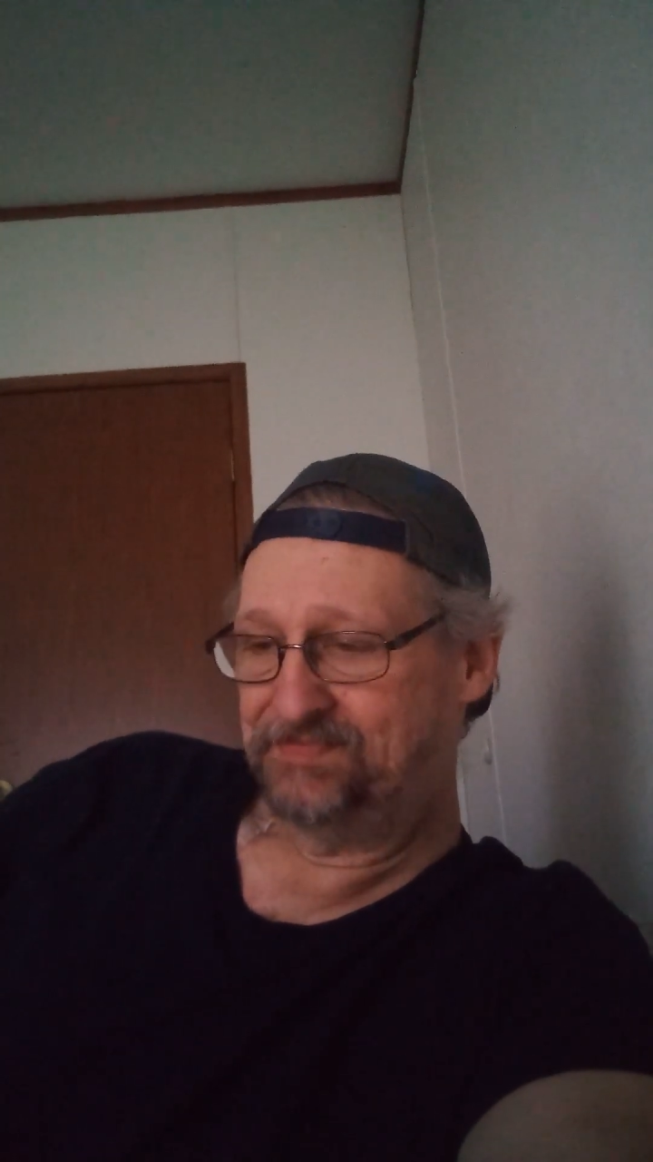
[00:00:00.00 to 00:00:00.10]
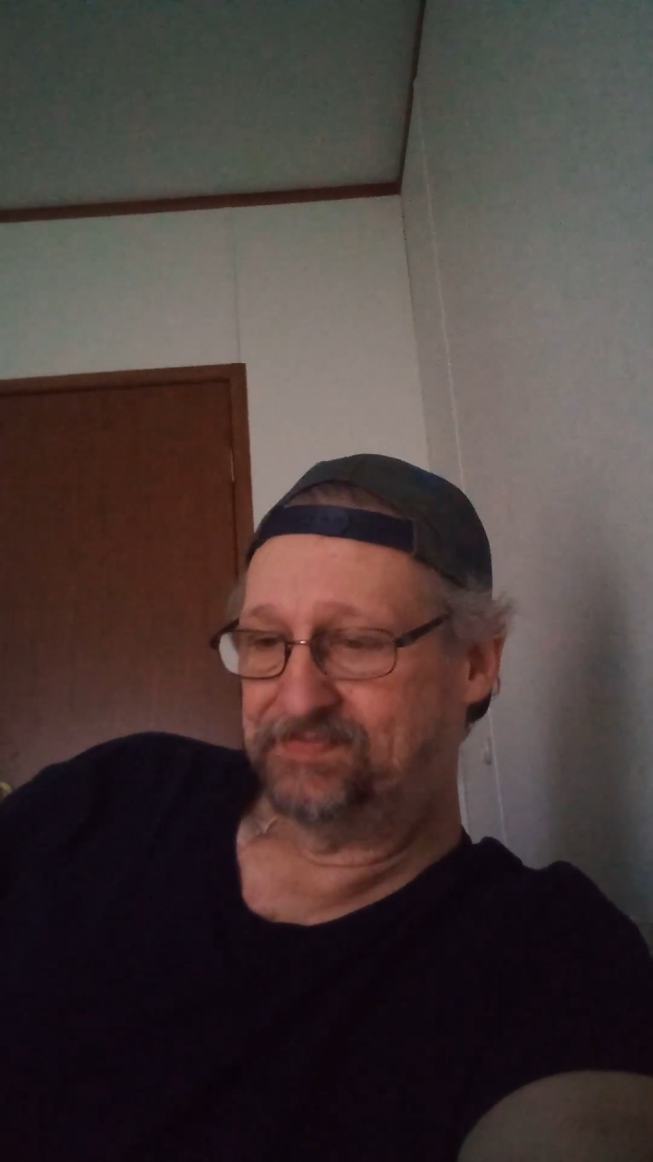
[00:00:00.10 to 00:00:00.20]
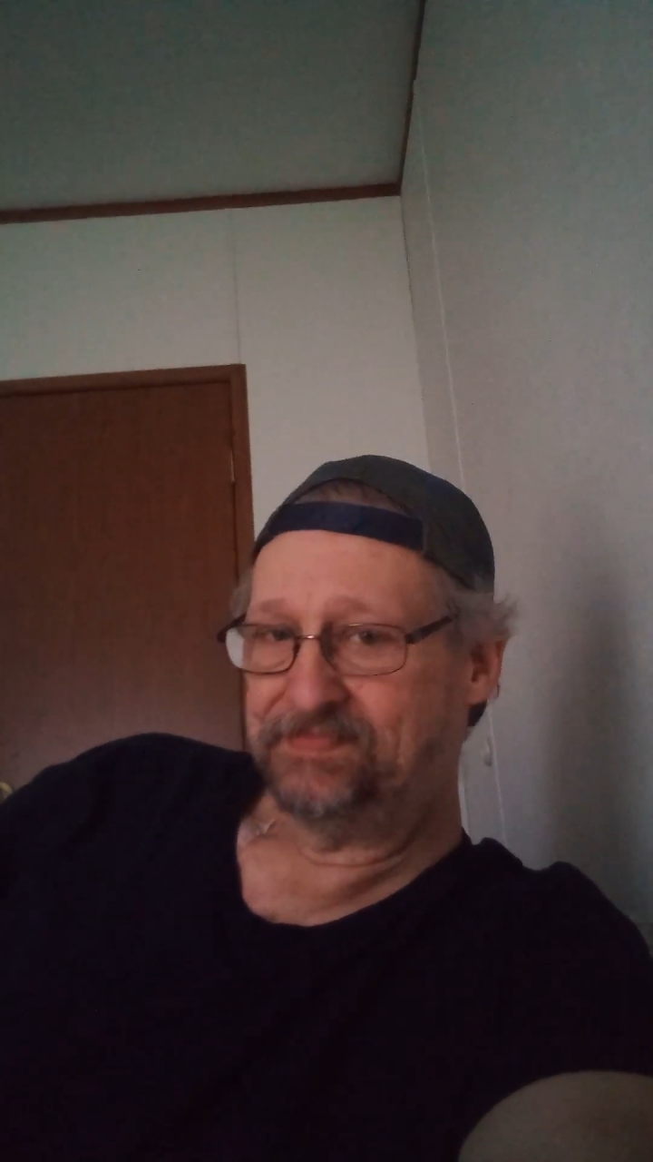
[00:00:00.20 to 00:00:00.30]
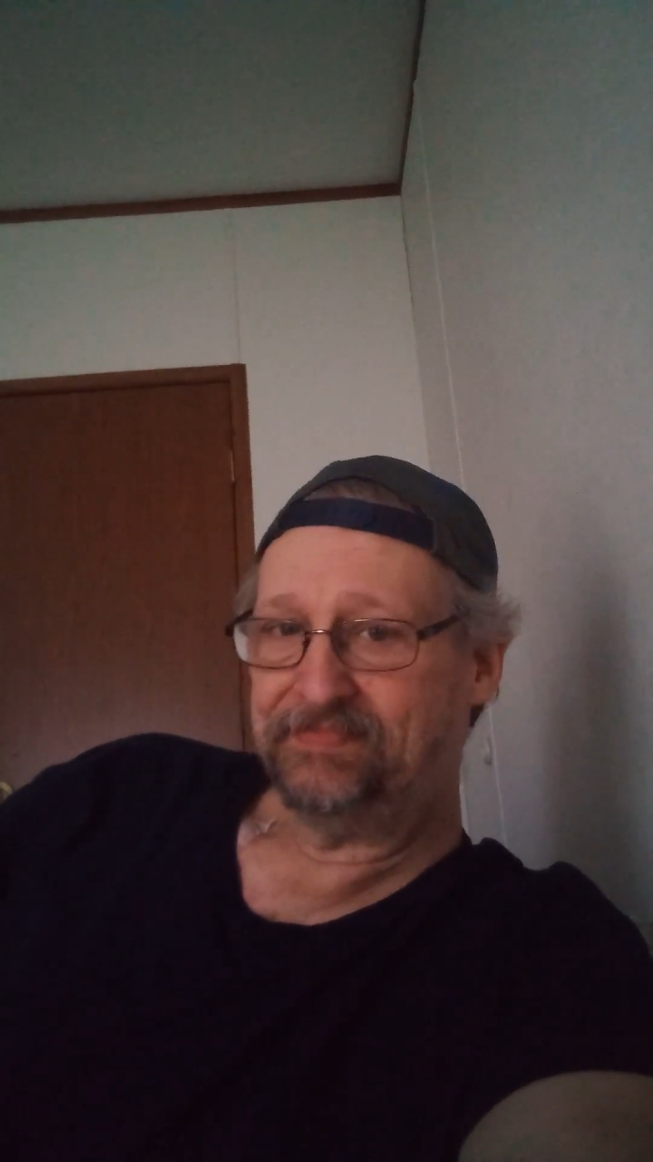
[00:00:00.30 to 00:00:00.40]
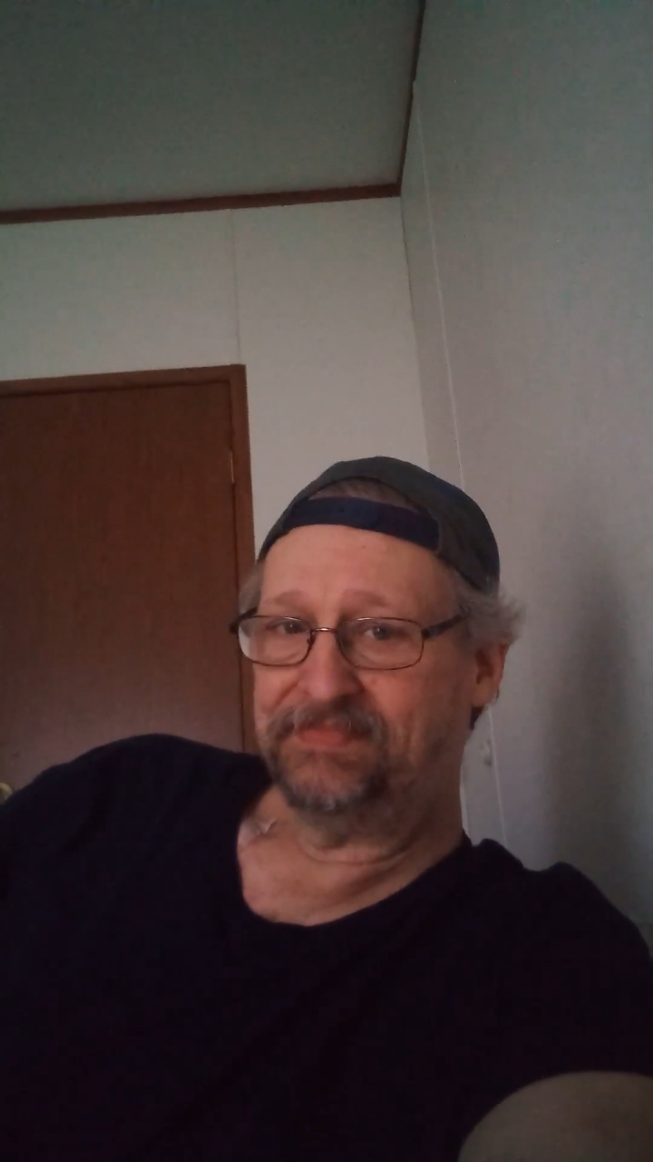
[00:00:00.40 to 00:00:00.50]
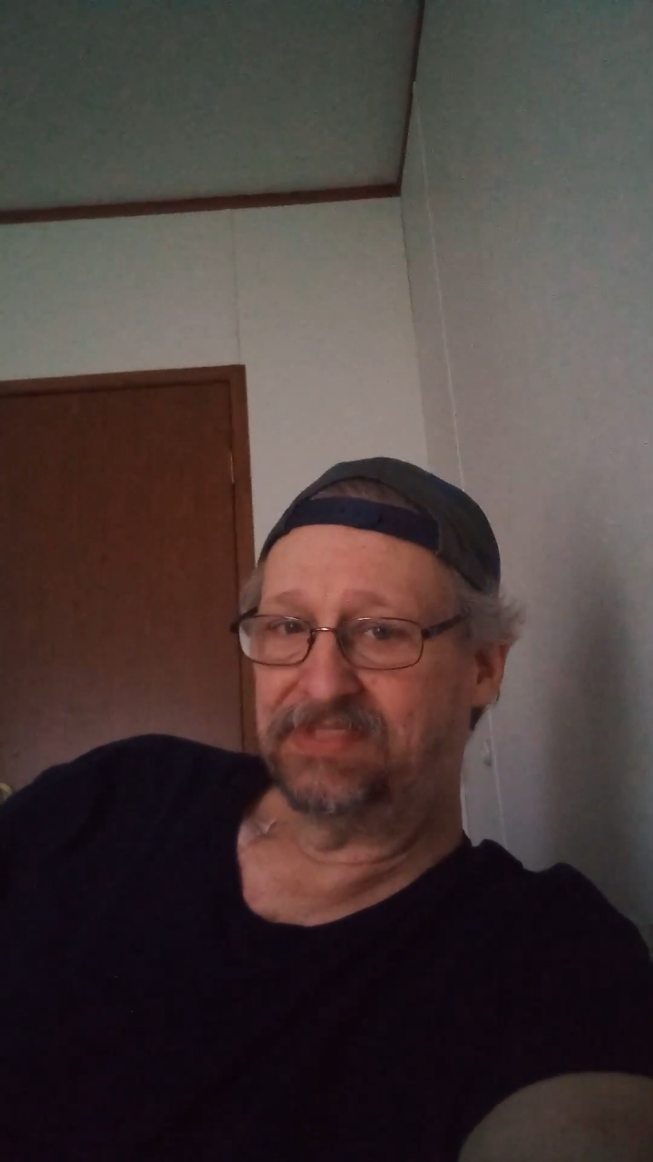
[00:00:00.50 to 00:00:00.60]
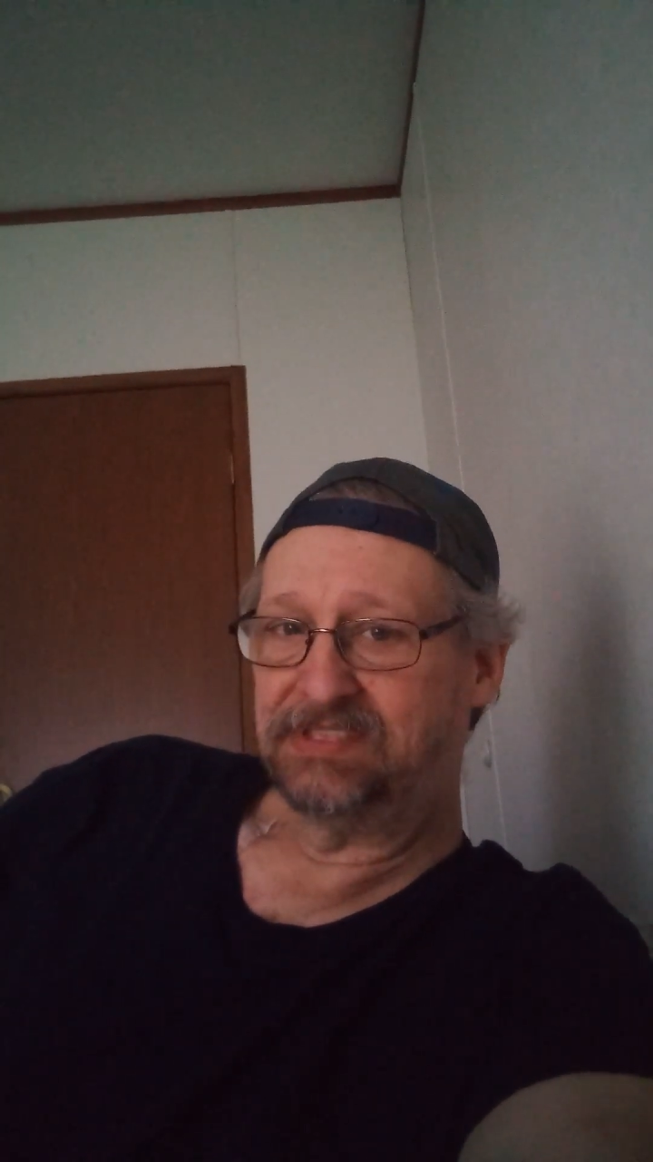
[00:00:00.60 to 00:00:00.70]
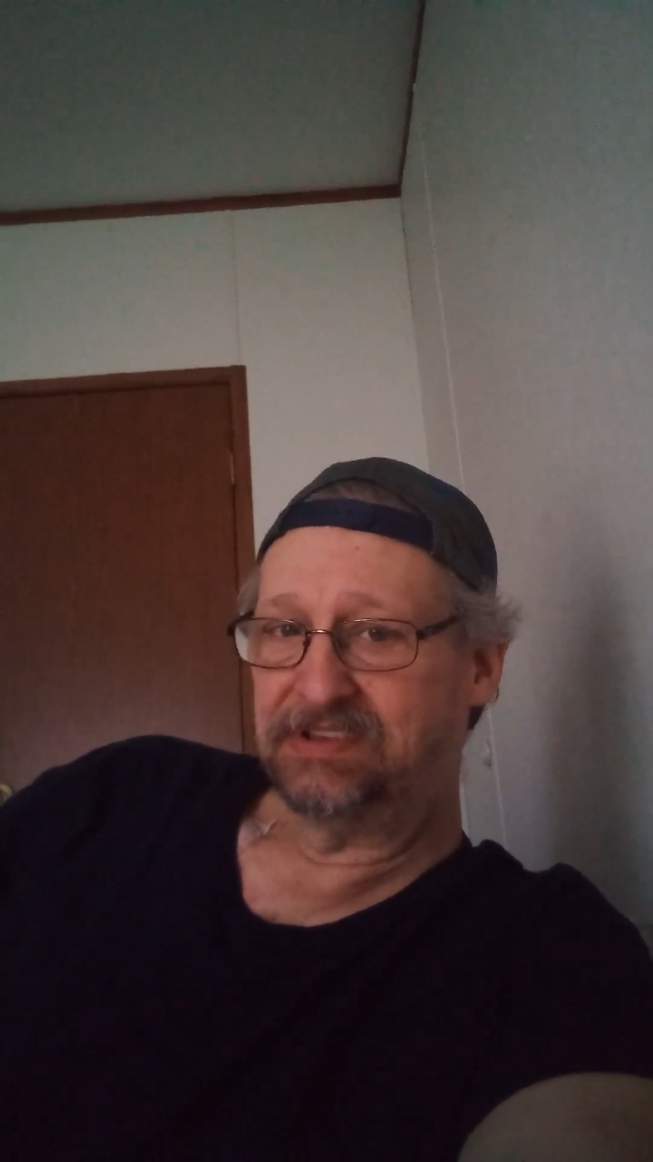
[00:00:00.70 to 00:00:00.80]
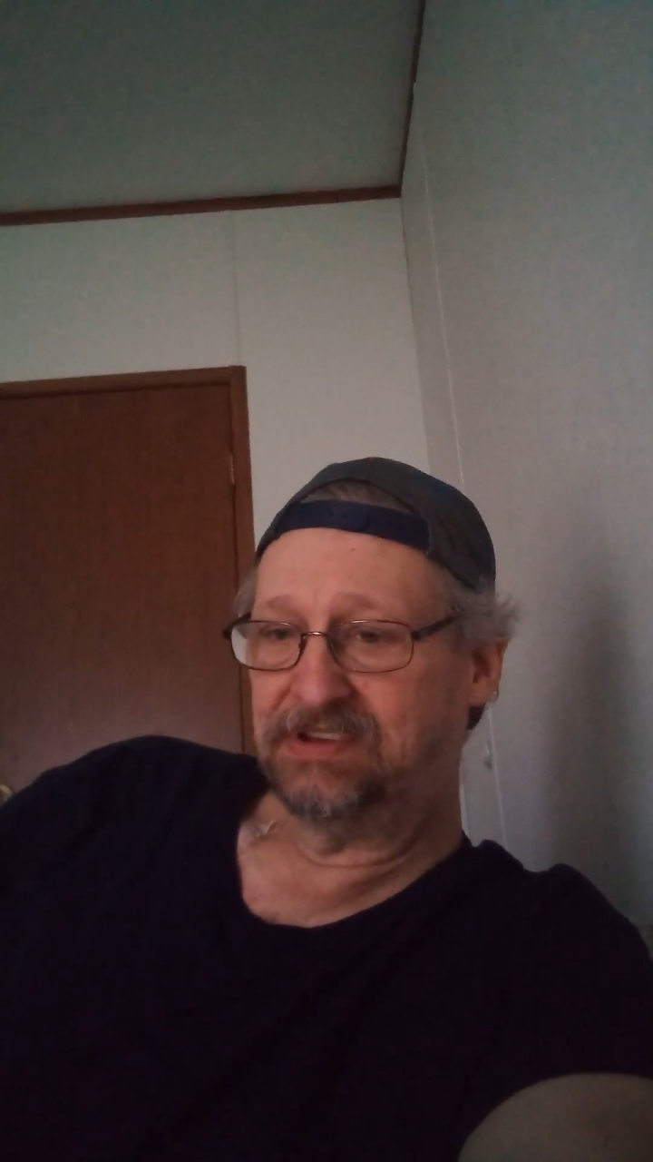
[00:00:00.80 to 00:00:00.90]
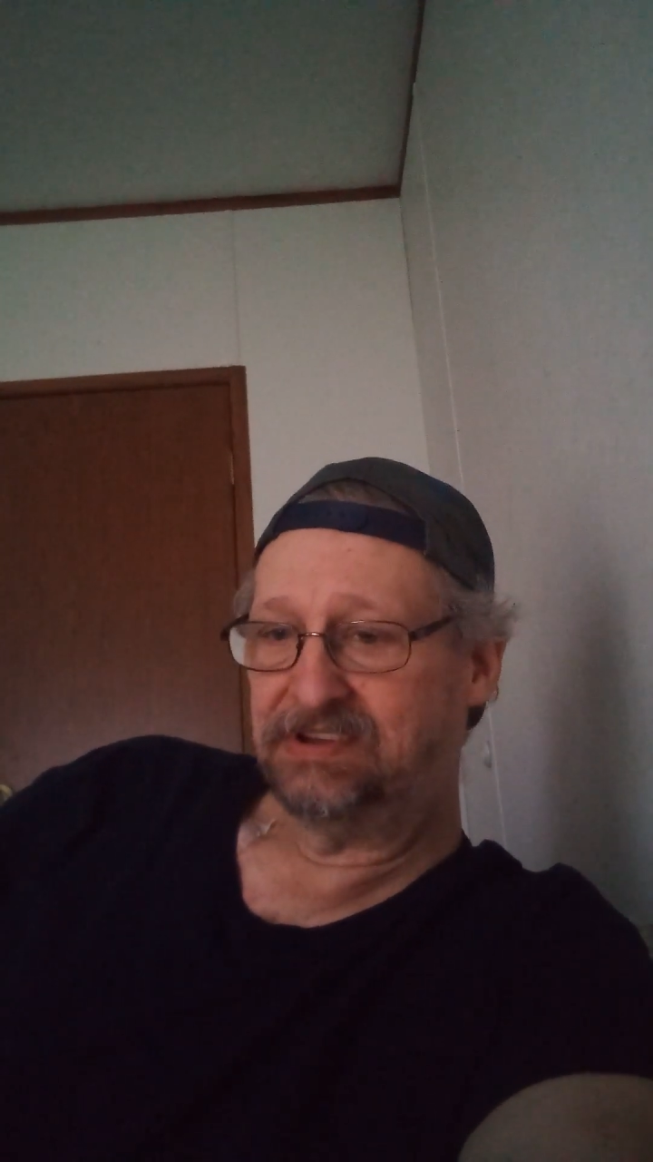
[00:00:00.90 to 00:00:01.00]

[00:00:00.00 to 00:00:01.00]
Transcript: Um,